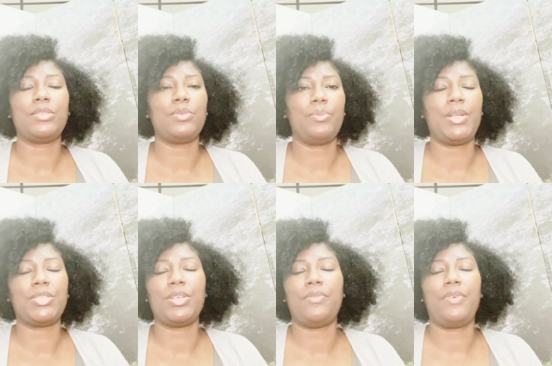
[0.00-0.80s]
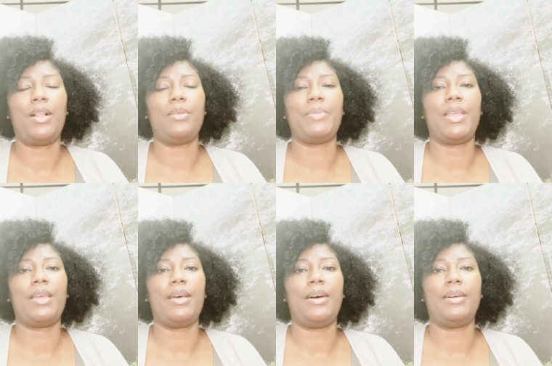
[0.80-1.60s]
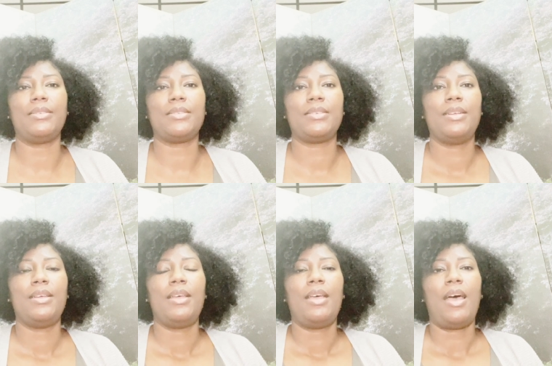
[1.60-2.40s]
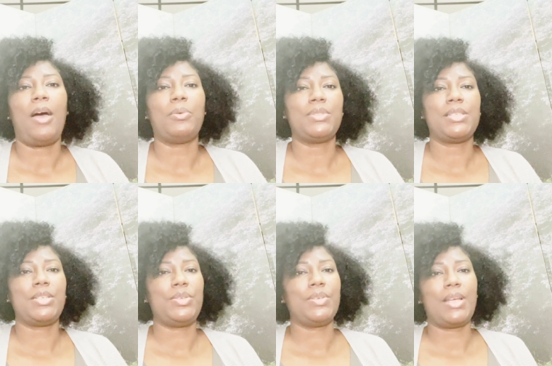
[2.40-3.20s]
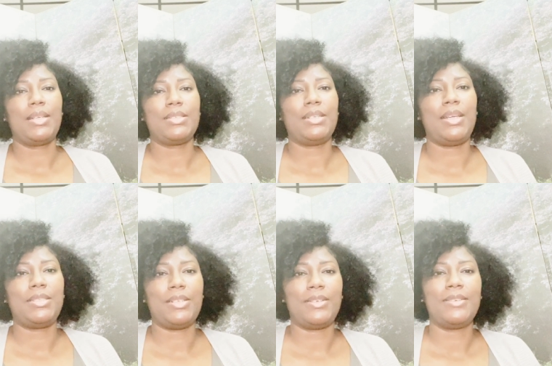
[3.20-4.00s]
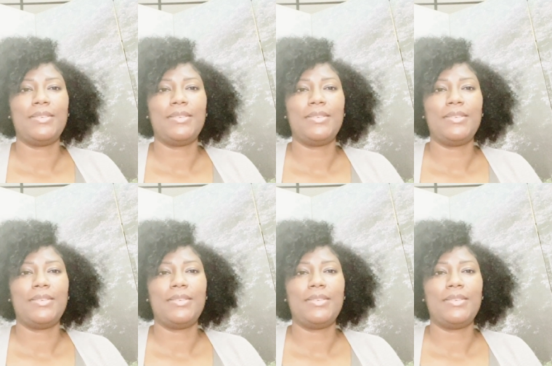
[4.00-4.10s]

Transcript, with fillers: do make sure you follow me and i will see you guys later